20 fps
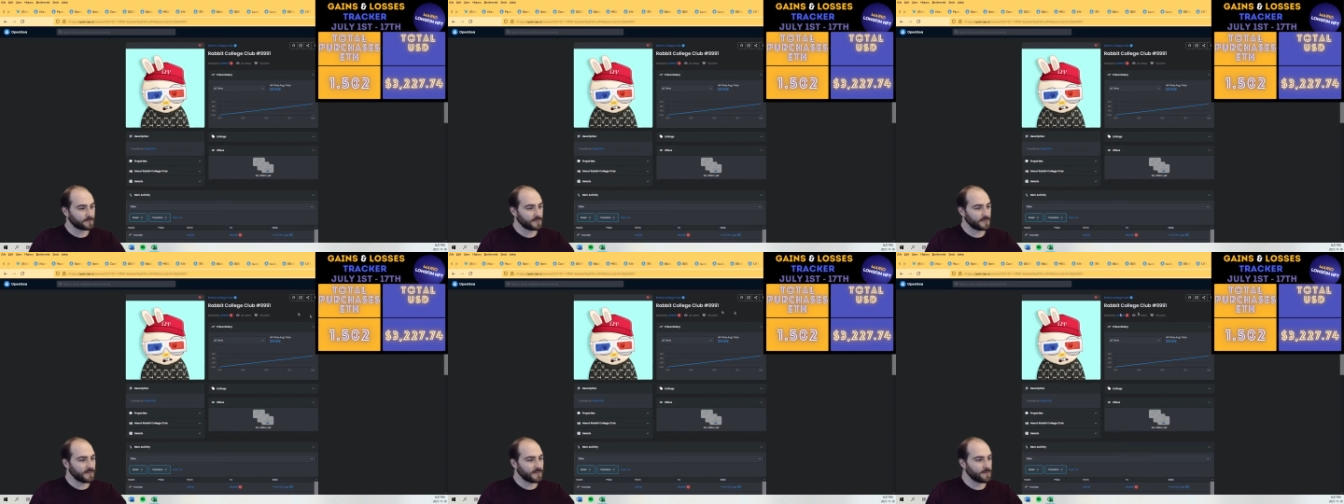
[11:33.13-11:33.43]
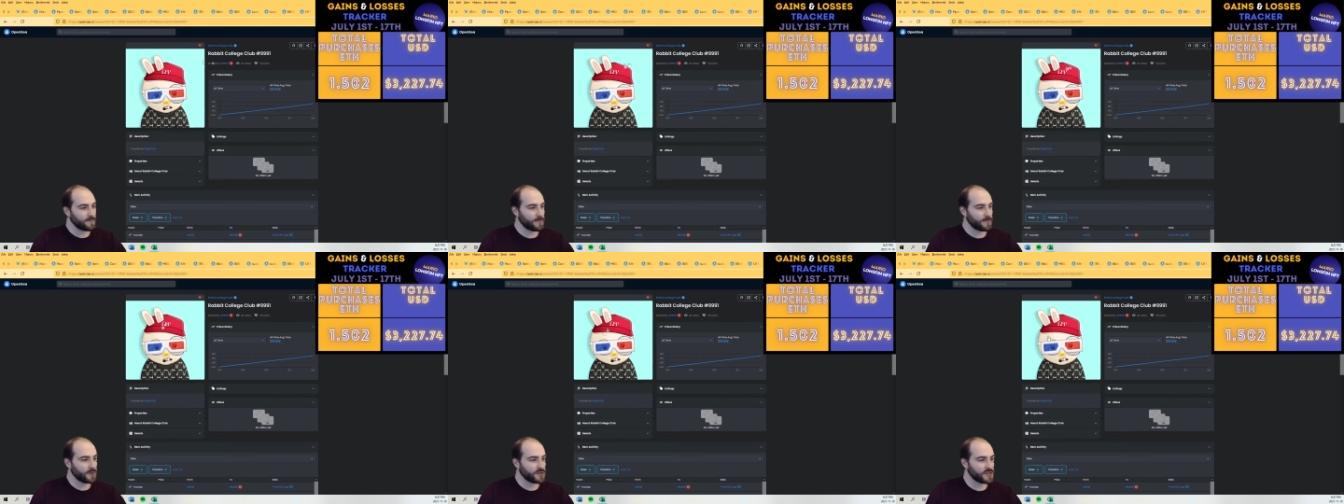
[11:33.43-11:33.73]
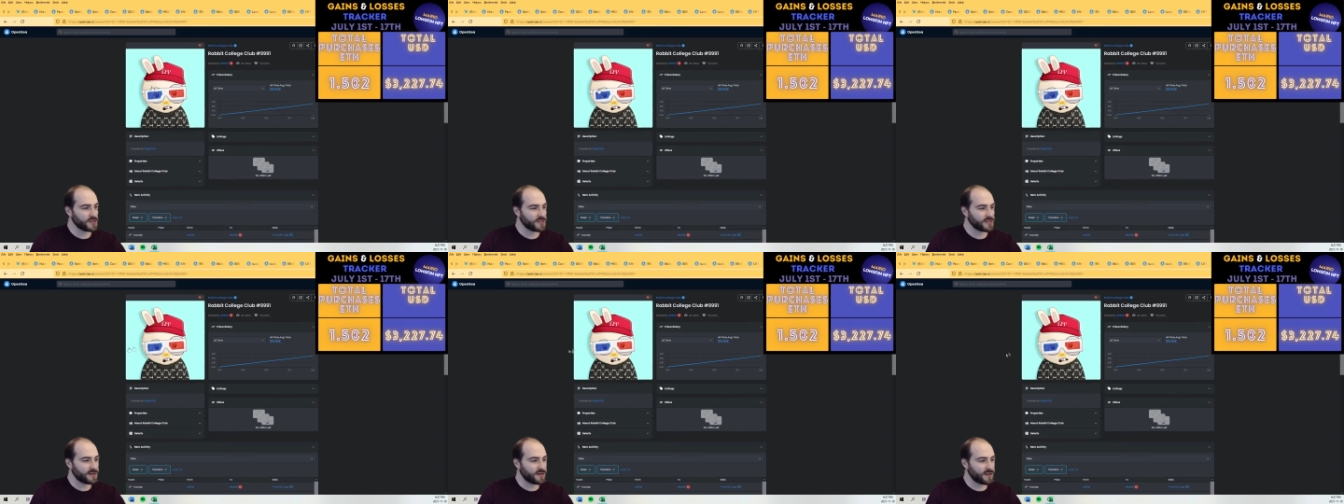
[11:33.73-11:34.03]

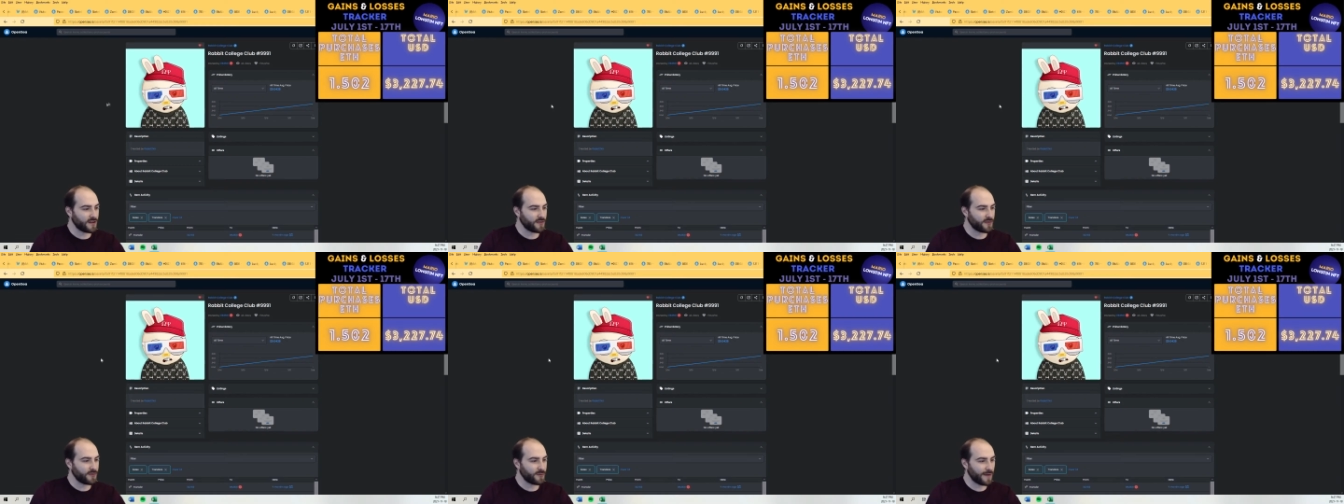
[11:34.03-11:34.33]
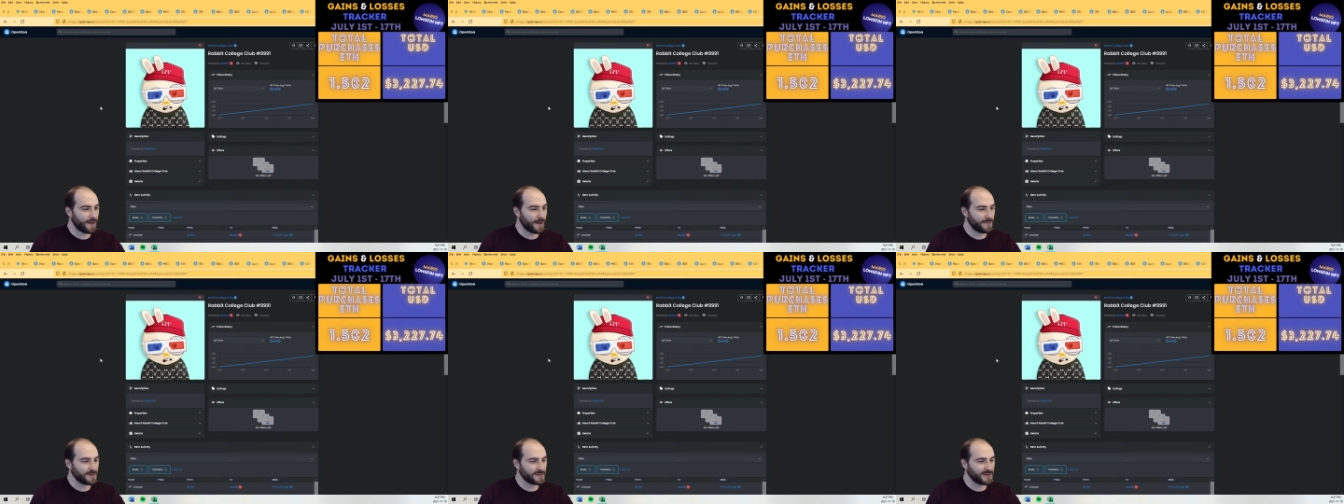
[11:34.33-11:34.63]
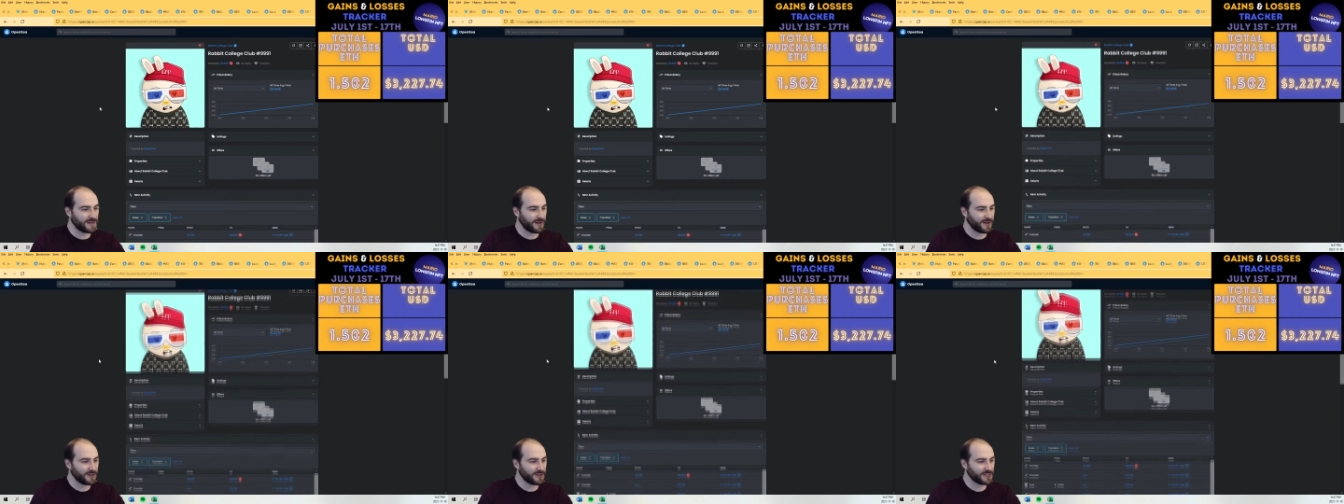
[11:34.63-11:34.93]
Purchased another Rabbids
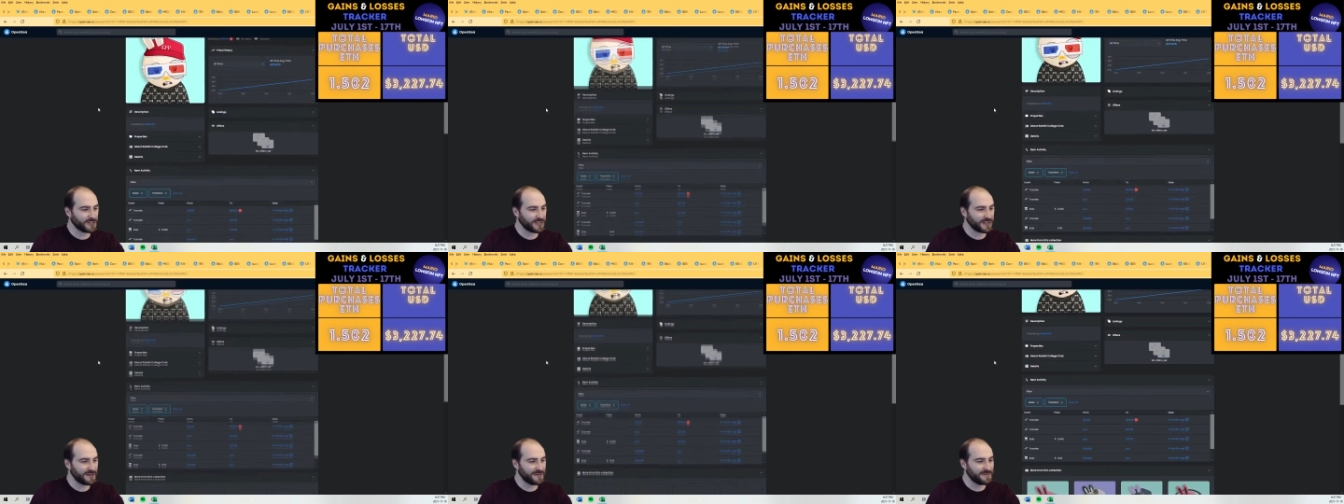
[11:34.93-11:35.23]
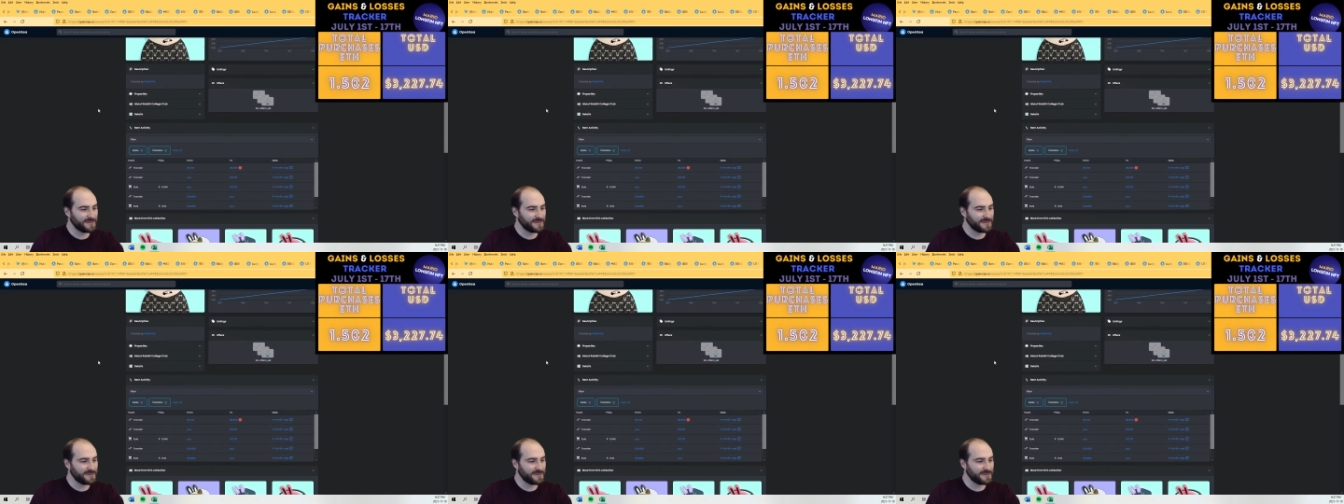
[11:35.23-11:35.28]
College Club.